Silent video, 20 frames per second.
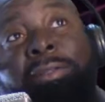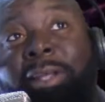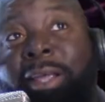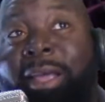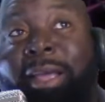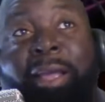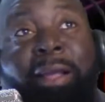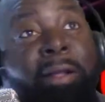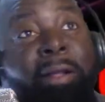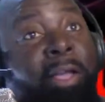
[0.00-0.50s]

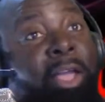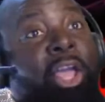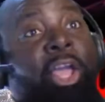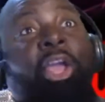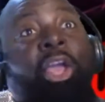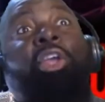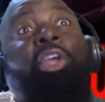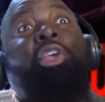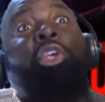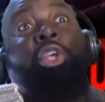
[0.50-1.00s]
said,
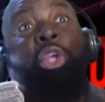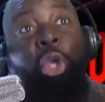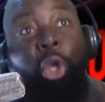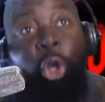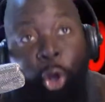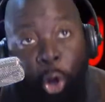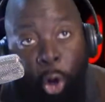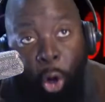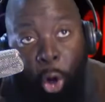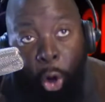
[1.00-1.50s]

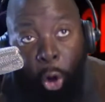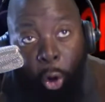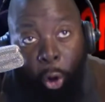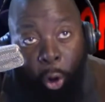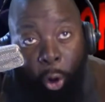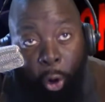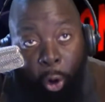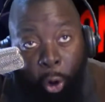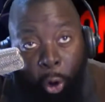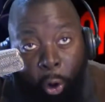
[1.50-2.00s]

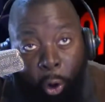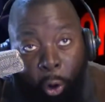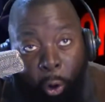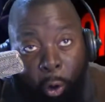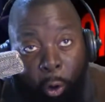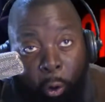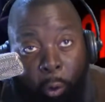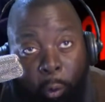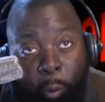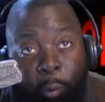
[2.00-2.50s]

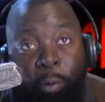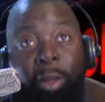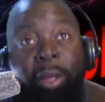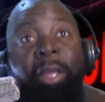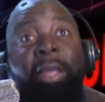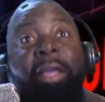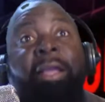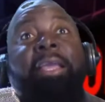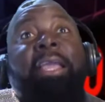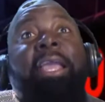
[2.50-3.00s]
you
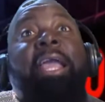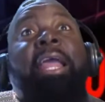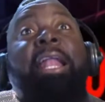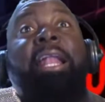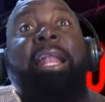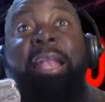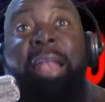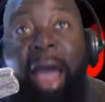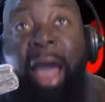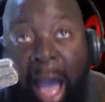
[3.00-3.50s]

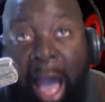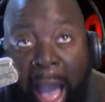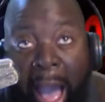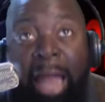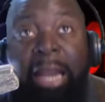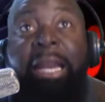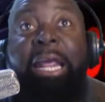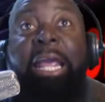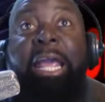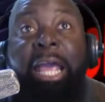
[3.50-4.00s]

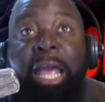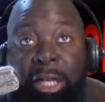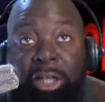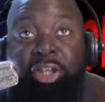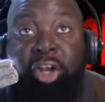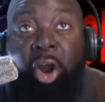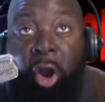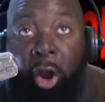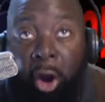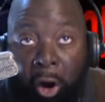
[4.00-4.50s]
cannot
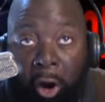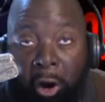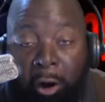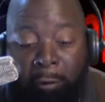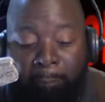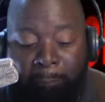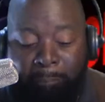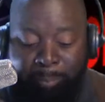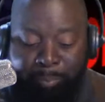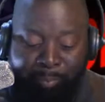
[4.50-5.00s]

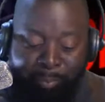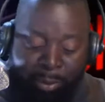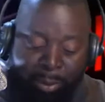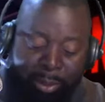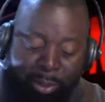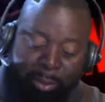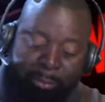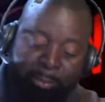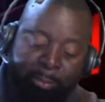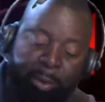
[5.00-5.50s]
enter.
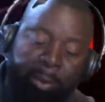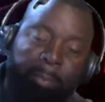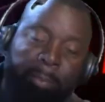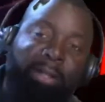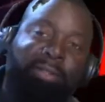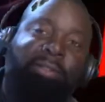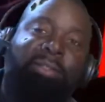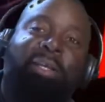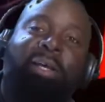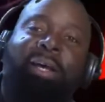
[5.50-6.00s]
Boy,
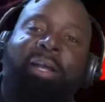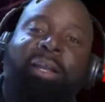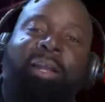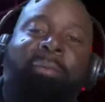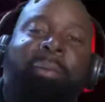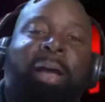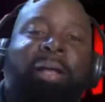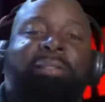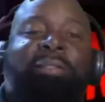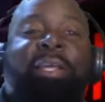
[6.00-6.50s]
my son,
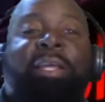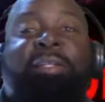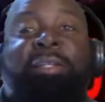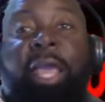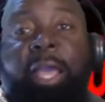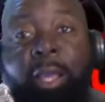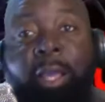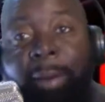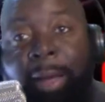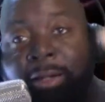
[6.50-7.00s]
I said,
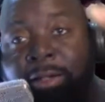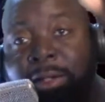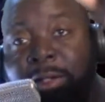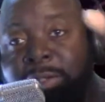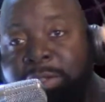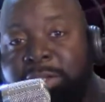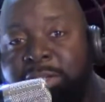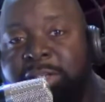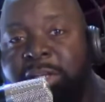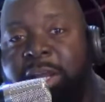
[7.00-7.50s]
take him out there
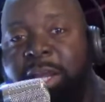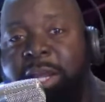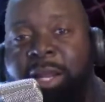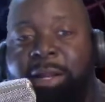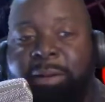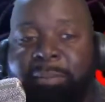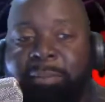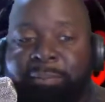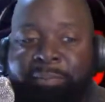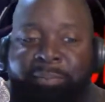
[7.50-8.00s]
to the
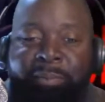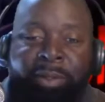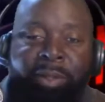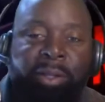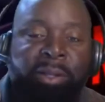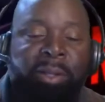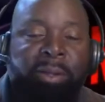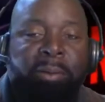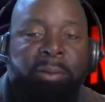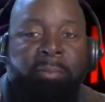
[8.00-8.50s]
shed.
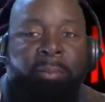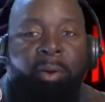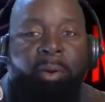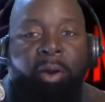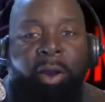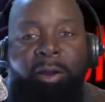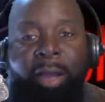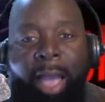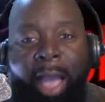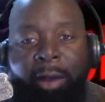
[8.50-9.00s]

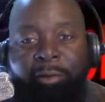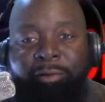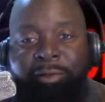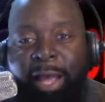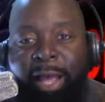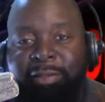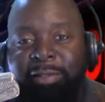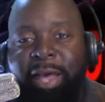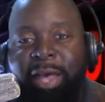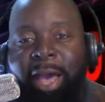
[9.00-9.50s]
Boy, I was
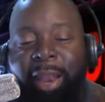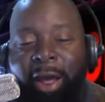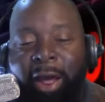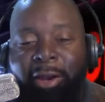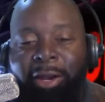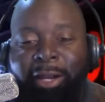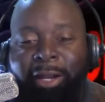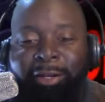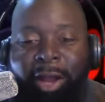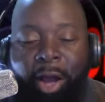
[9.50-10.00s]

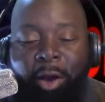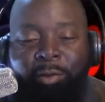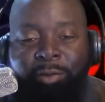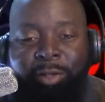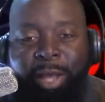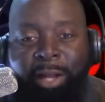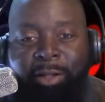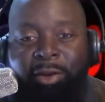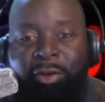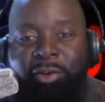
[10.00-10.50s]
outside, that dog
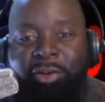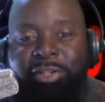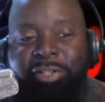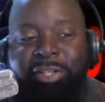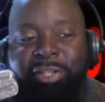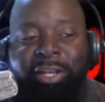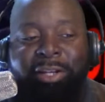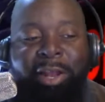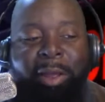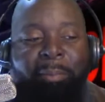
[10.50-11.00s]
was out there to
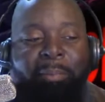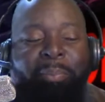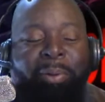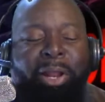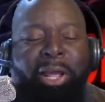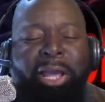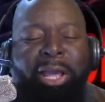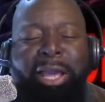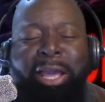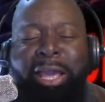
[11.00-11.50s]
say that,
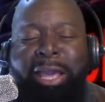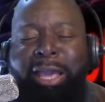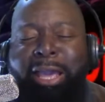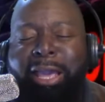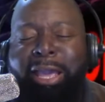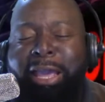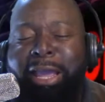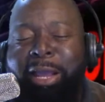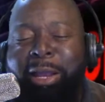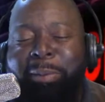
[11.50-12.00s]

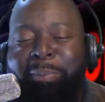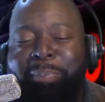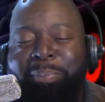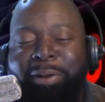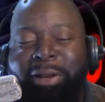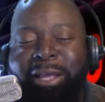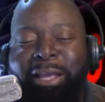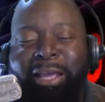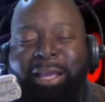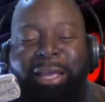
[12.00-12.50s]

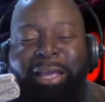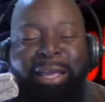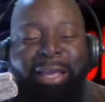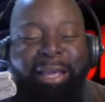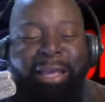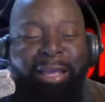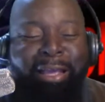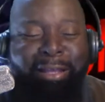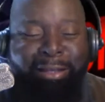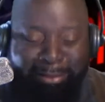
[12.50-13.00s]

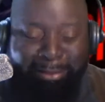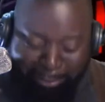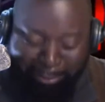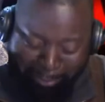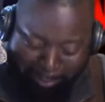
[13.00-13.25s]
please,